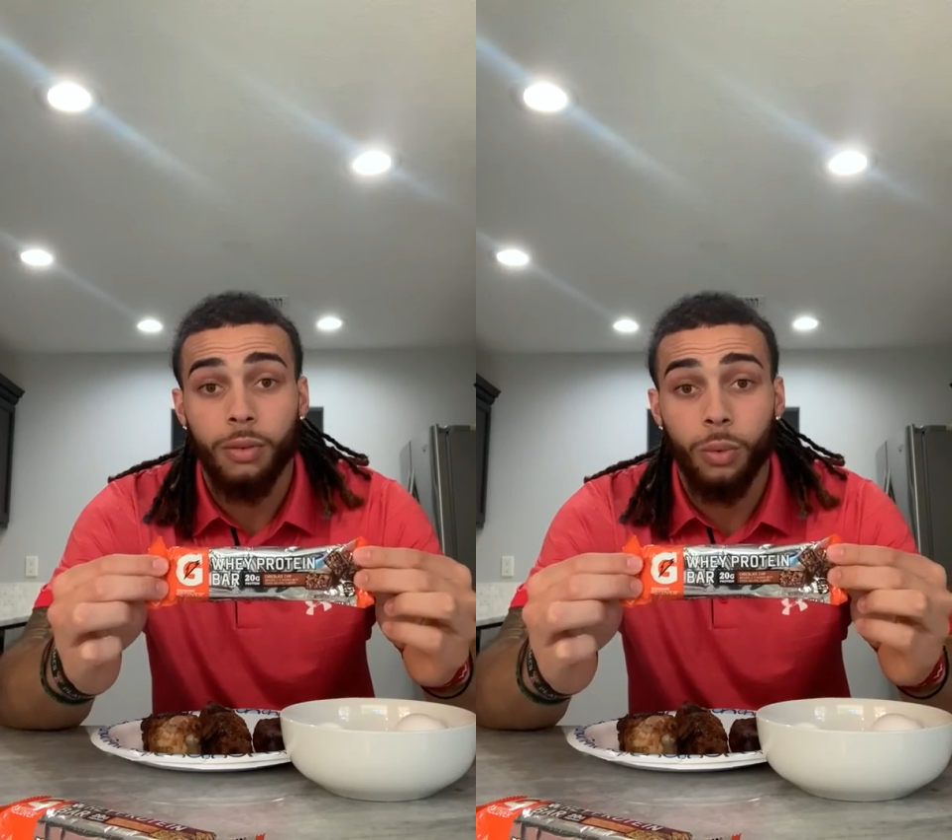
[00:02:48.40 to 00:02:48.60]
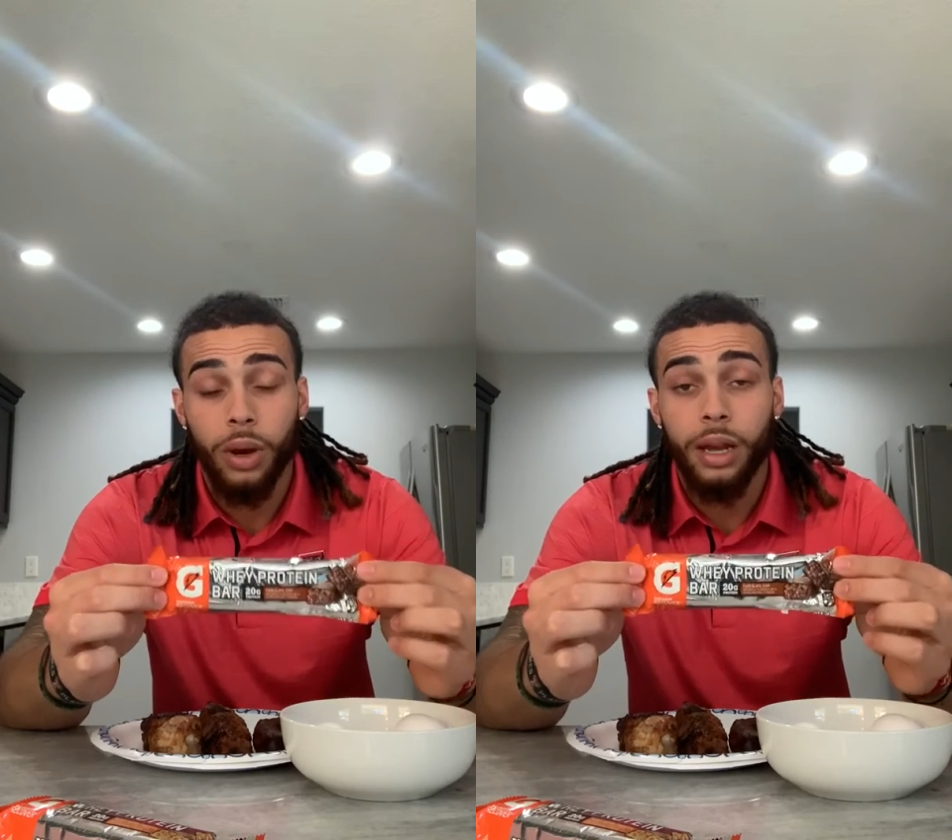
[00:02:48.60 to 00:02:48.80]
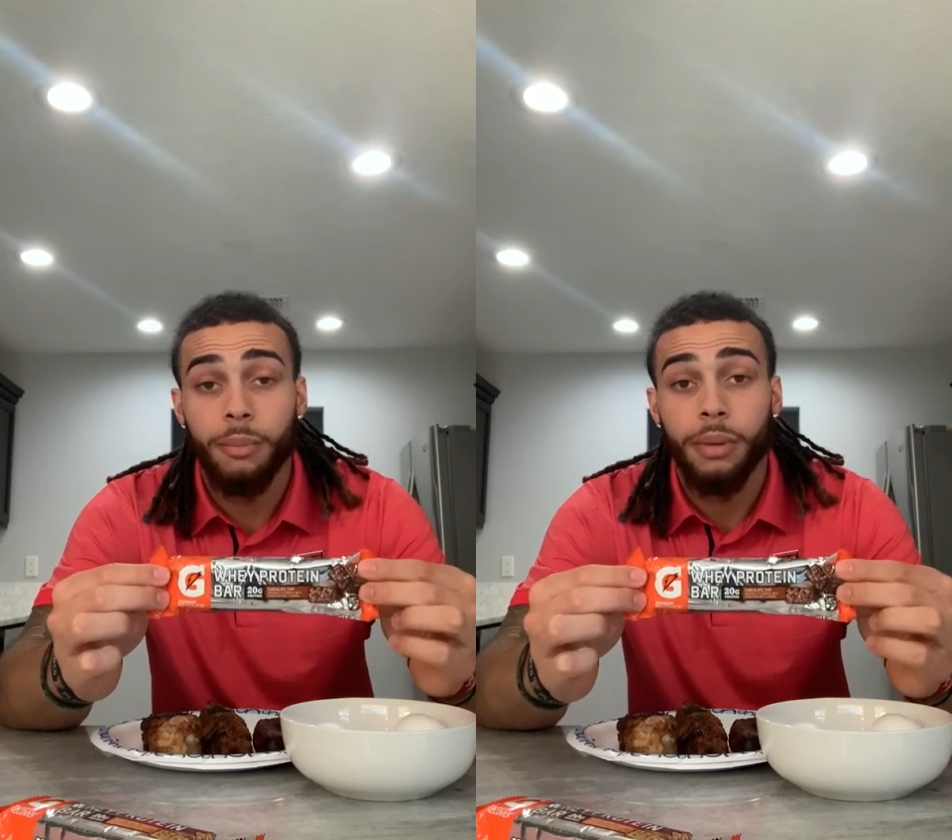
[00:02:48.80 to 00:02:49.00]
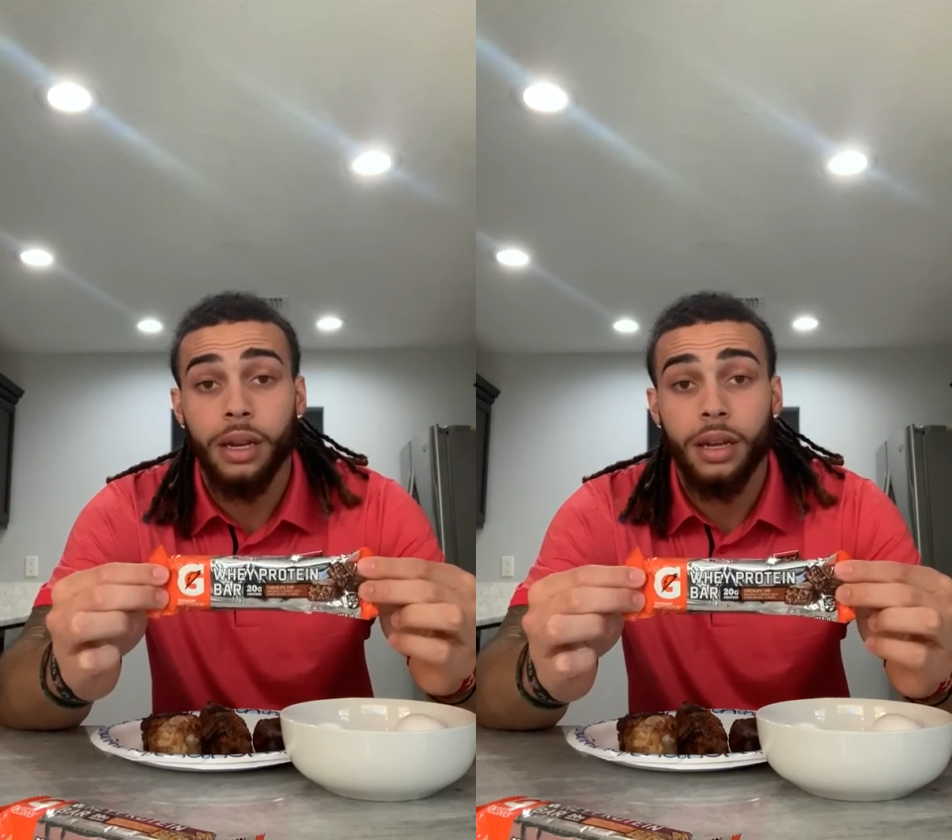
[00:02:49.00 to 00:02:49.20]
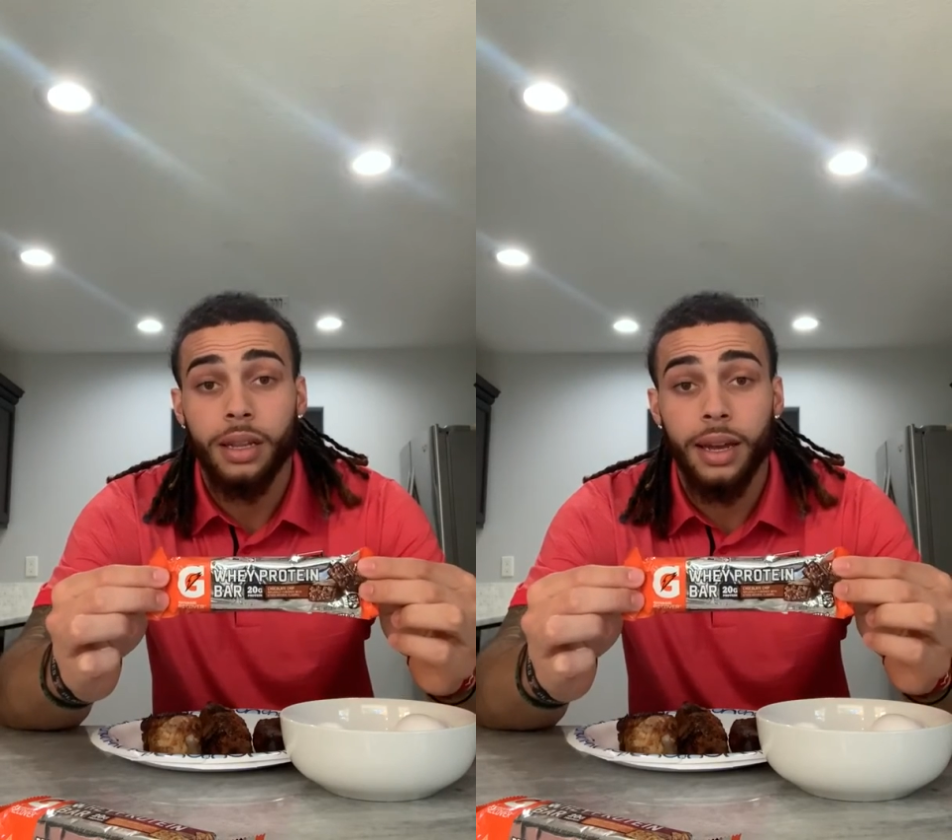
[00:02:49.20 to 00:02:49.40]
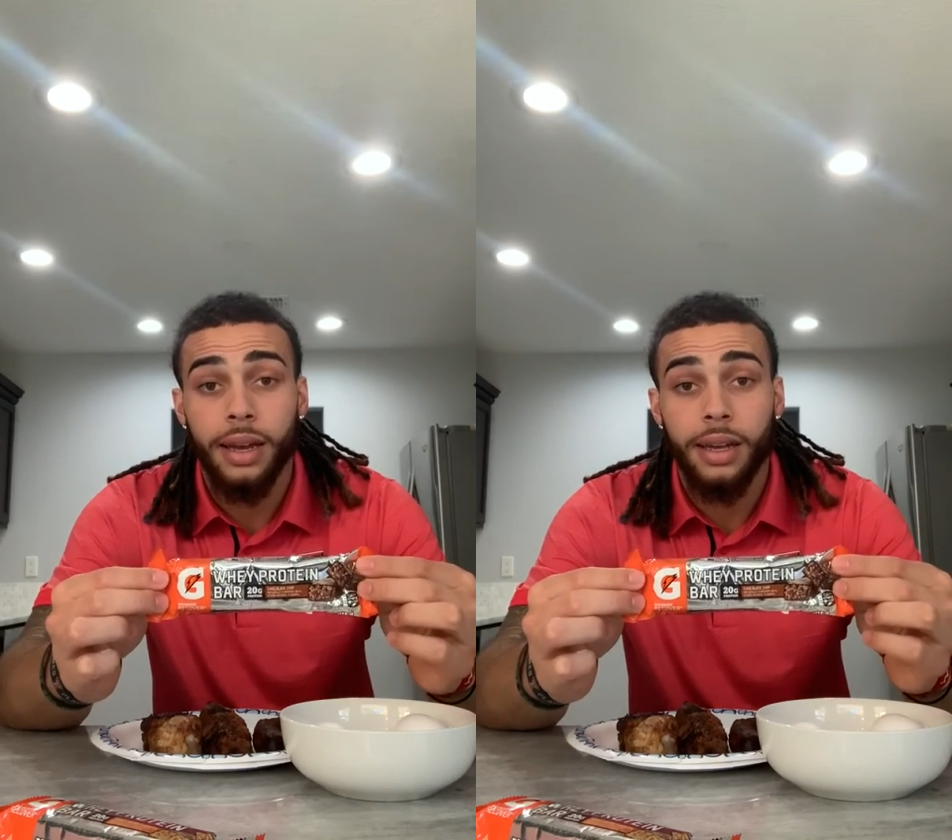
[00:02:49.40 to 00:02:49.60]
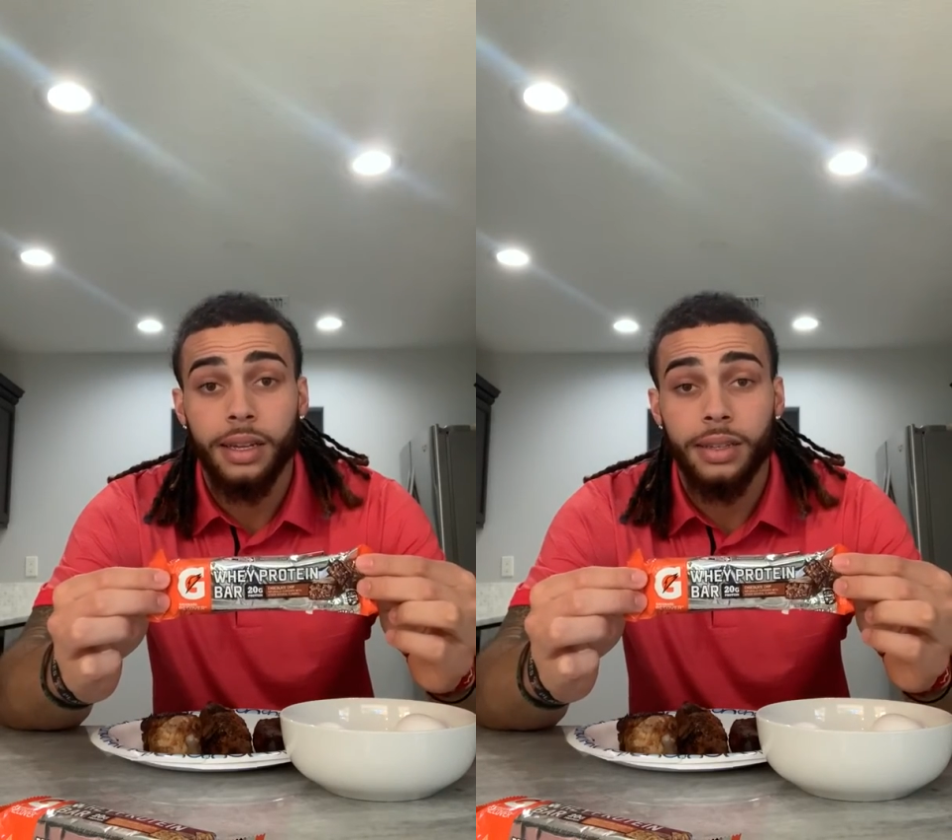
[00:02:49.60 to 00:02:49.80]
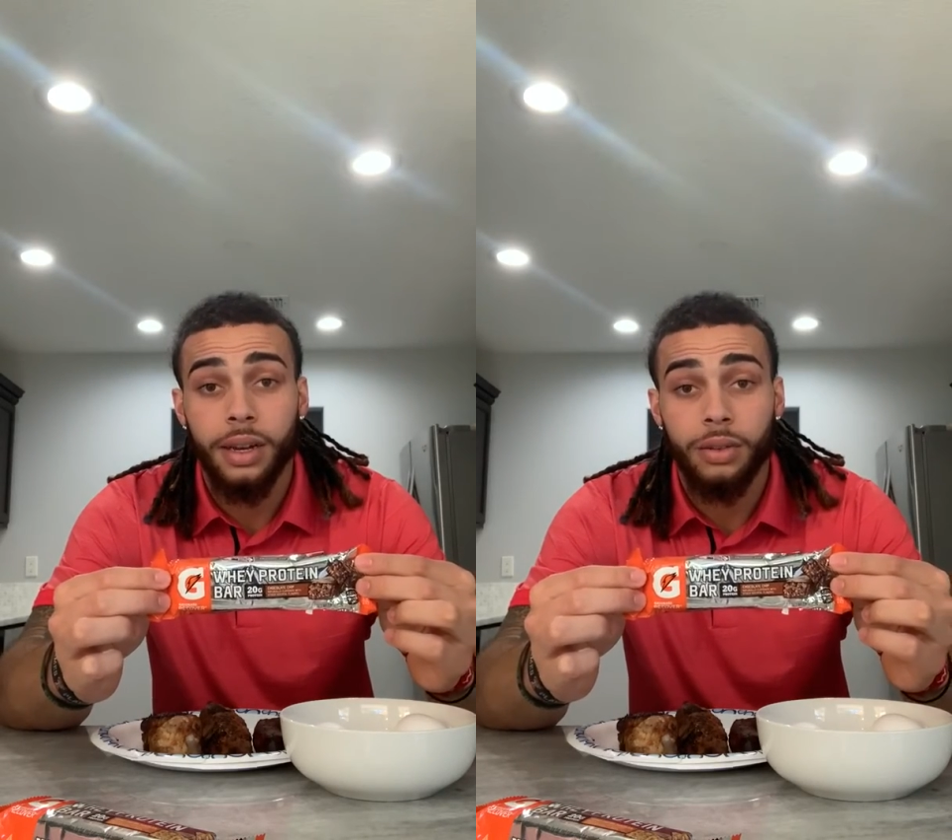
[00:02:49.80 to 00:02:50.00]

Whey meaning that it